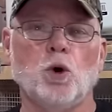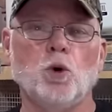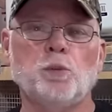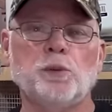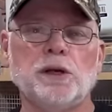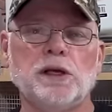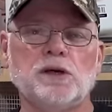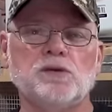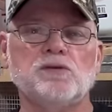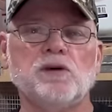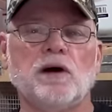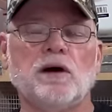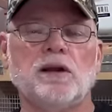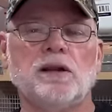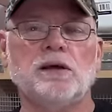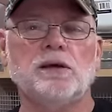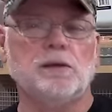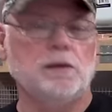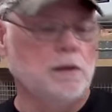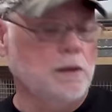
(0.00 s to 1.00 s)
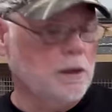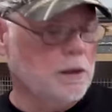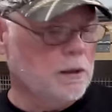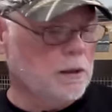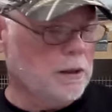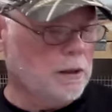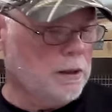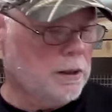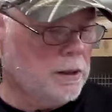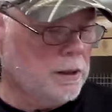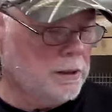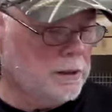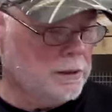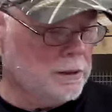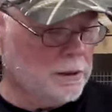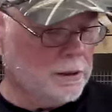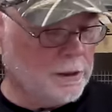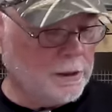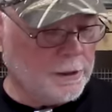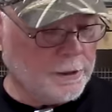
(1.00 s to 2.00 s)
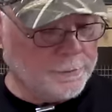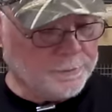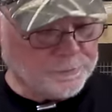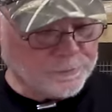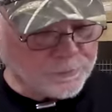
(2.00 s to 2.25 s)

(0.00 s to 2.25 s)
openings on it, and uh,